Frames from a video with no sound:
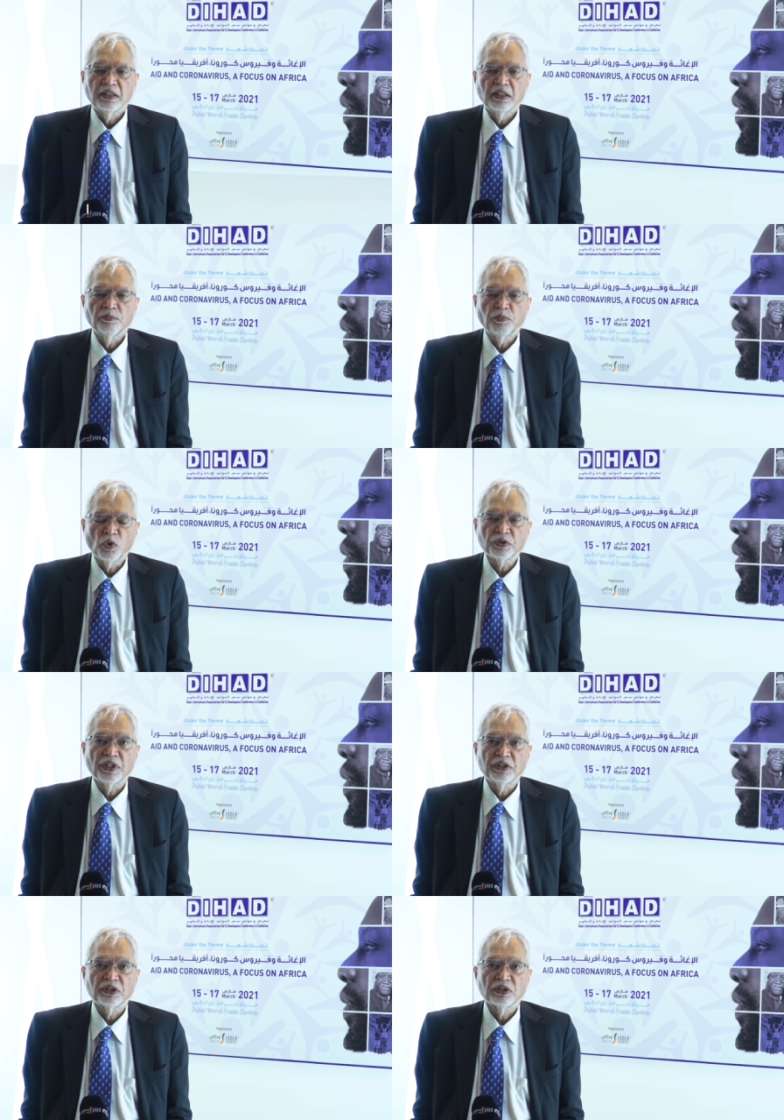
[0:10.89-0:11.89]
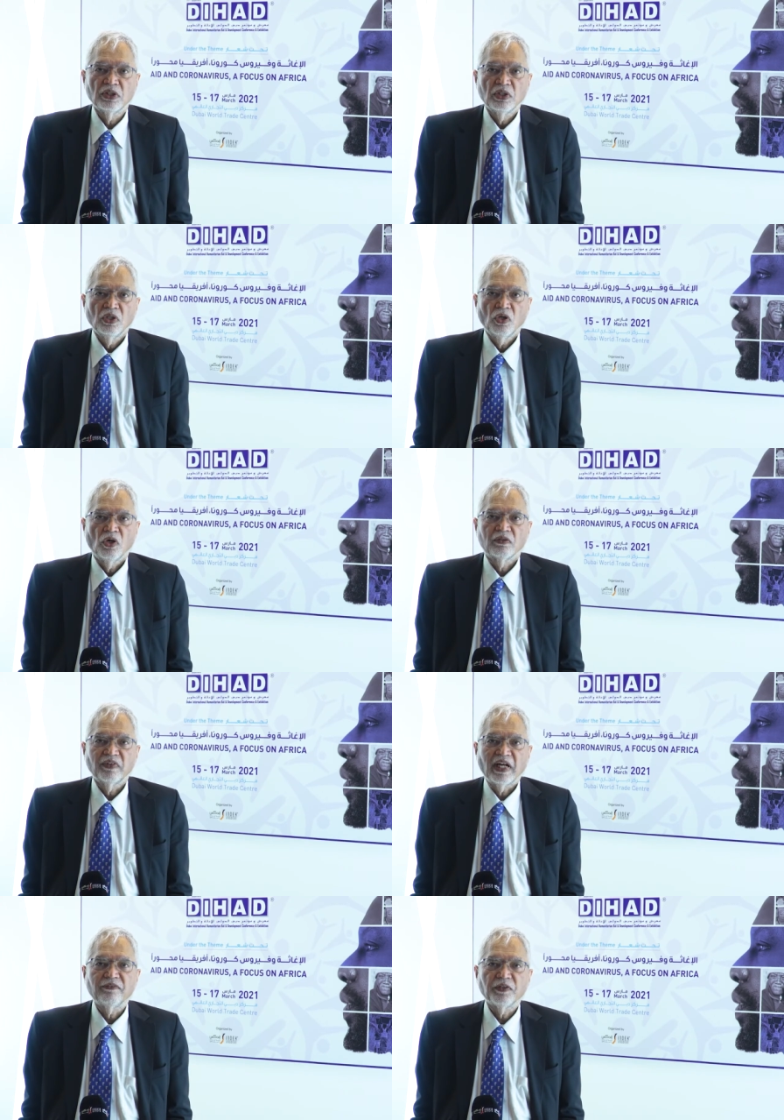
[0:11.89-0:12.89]
importance of
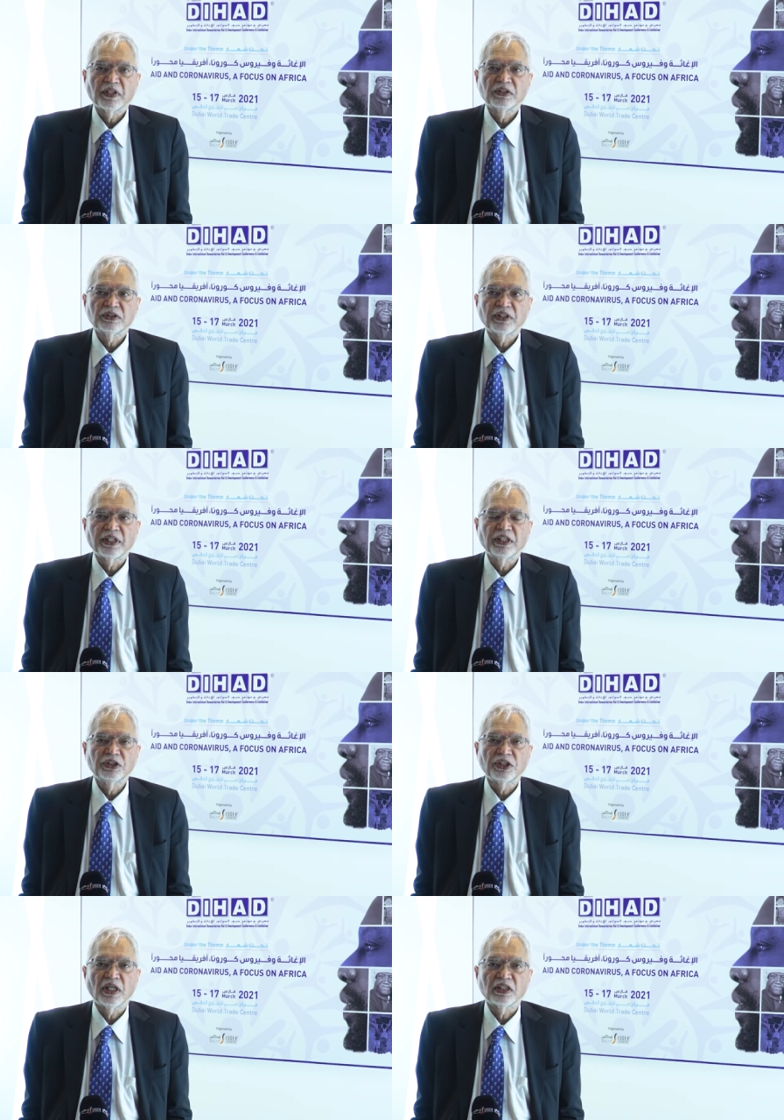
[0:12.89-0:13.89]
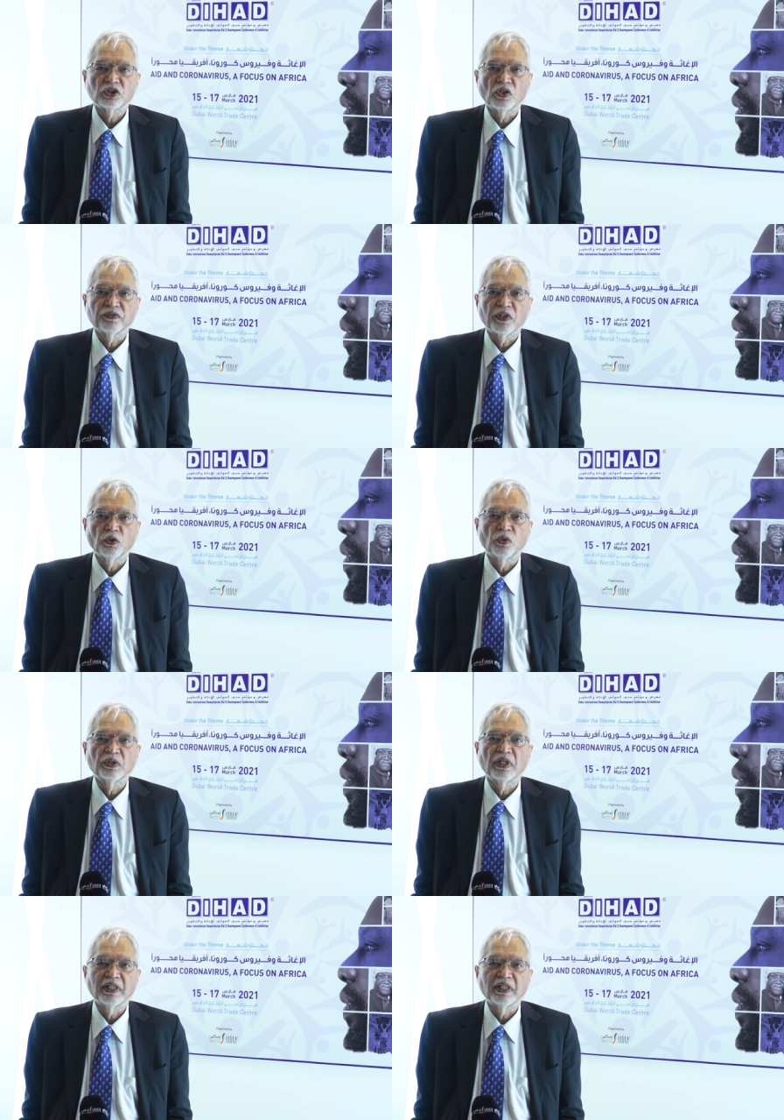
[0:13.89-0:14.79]
Africans taking charge of their own